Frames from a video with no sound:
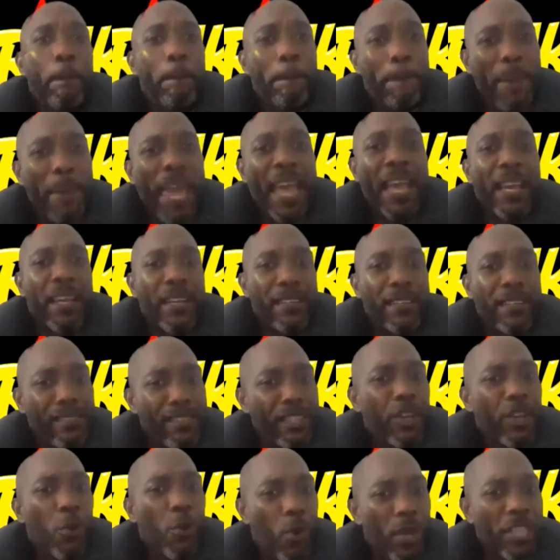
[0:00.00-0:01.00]
beg
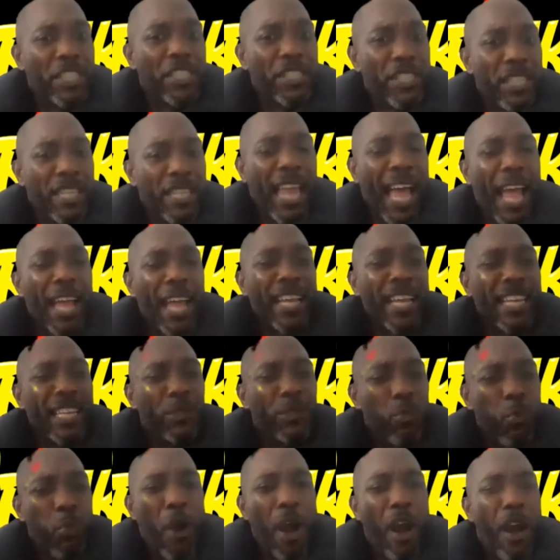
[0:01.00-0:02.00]
the question like is
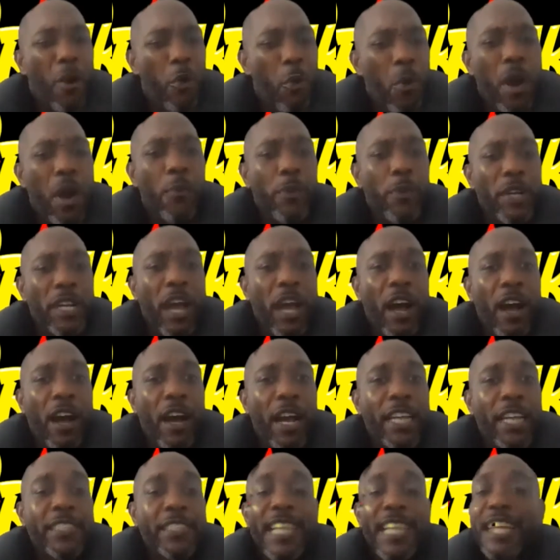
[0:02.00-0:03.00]
what mm. with
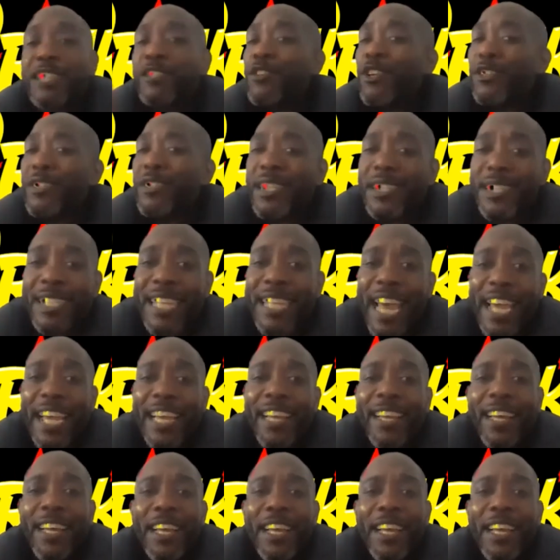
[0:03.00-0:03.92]
artists that's not to say